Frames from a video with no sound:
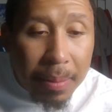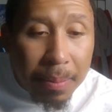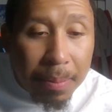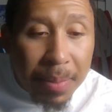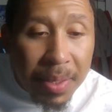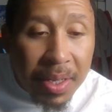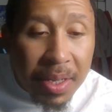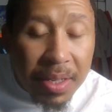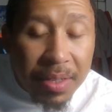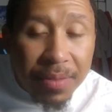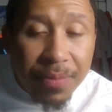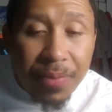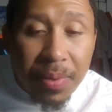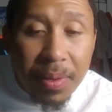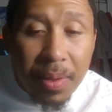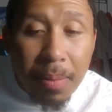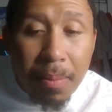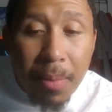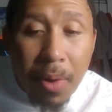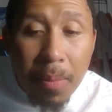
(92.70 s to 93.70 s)
Because from
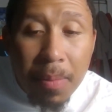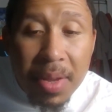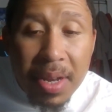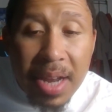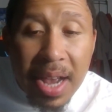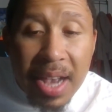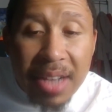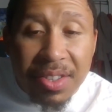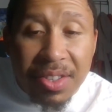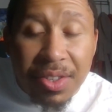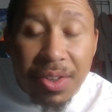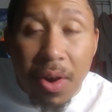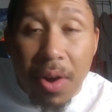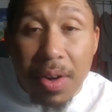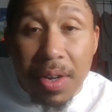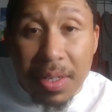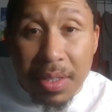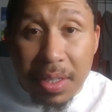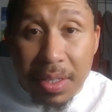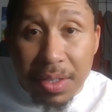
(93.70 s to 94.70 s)
the moment I
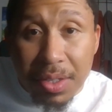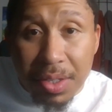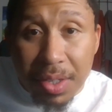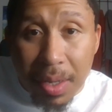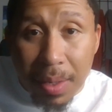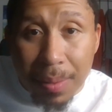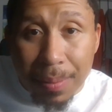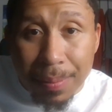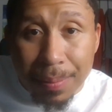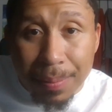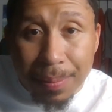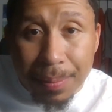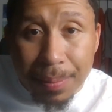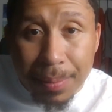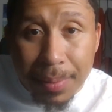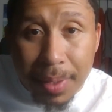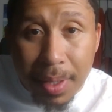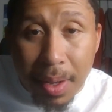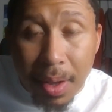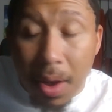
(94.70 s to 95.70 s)
started this show,
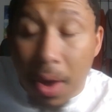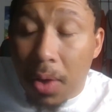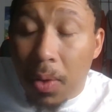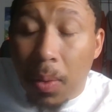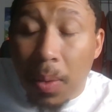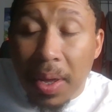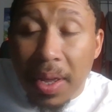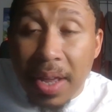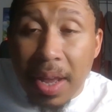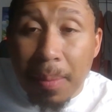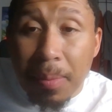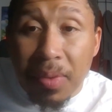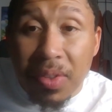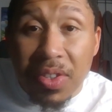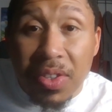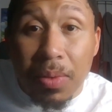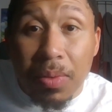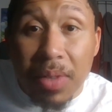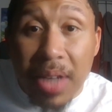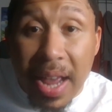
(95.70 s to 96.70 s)
all the way up
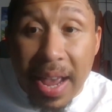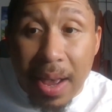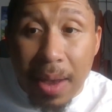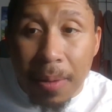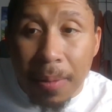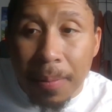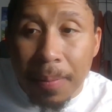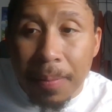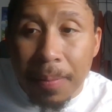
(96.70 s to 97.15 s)
until now,